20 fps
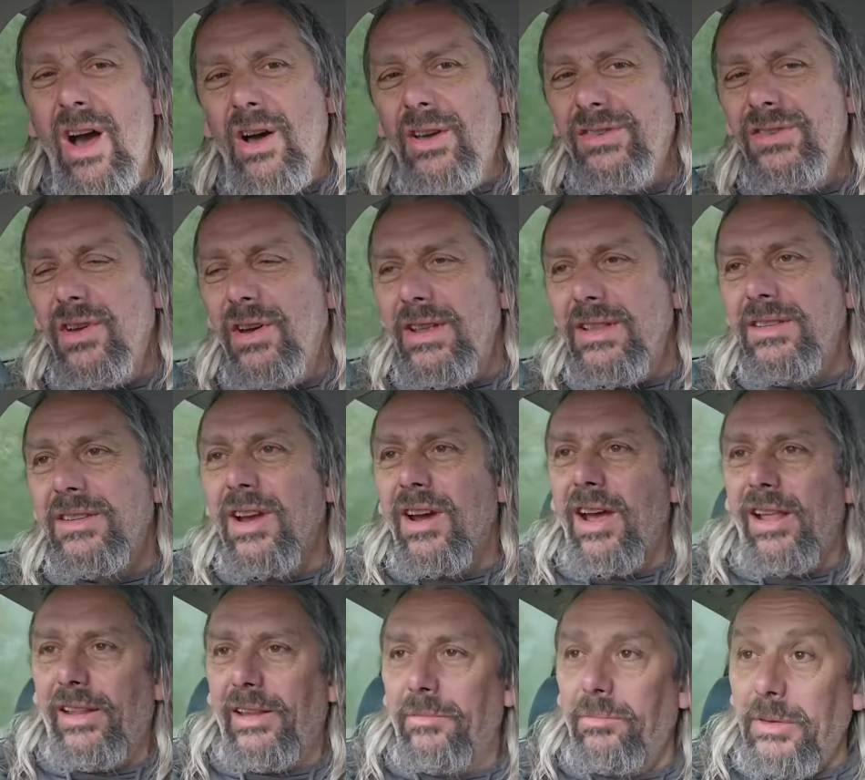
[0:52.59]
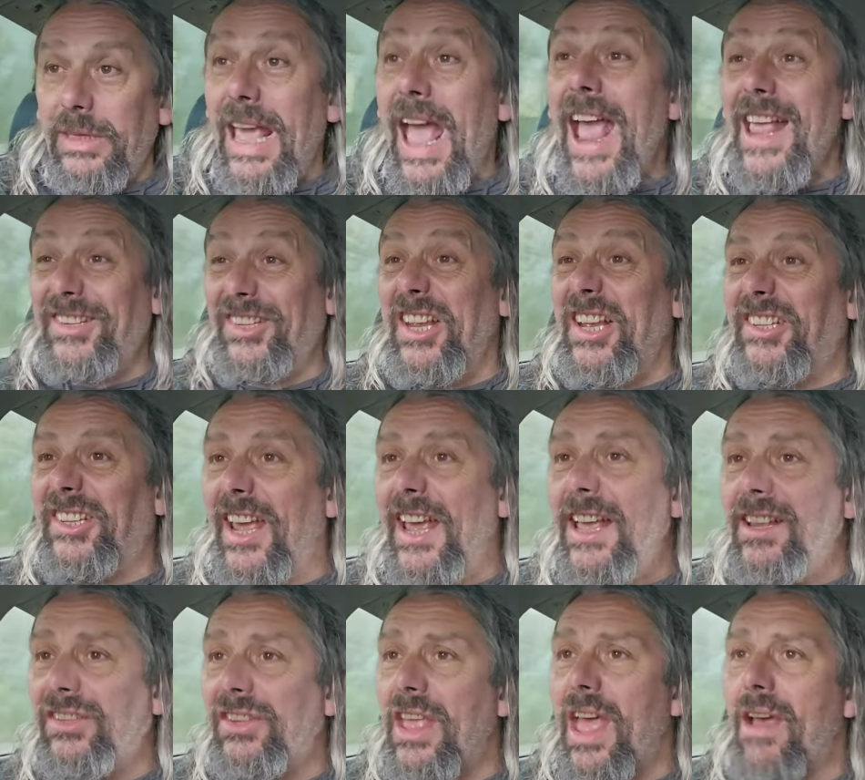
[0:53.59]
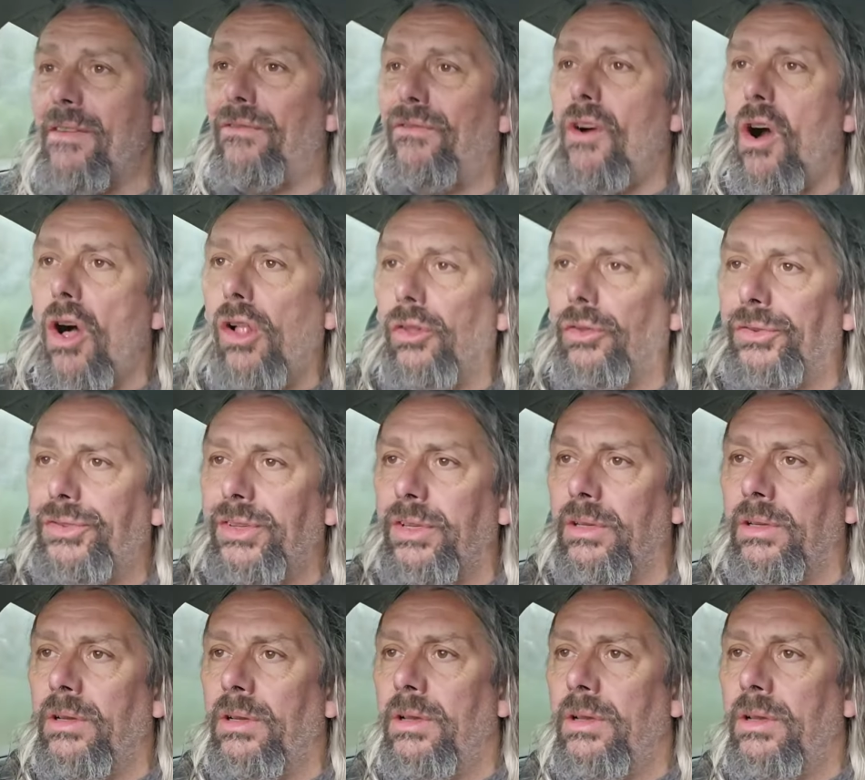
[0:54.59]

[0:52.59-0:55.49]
It's not entirely... Yes, it is their fault!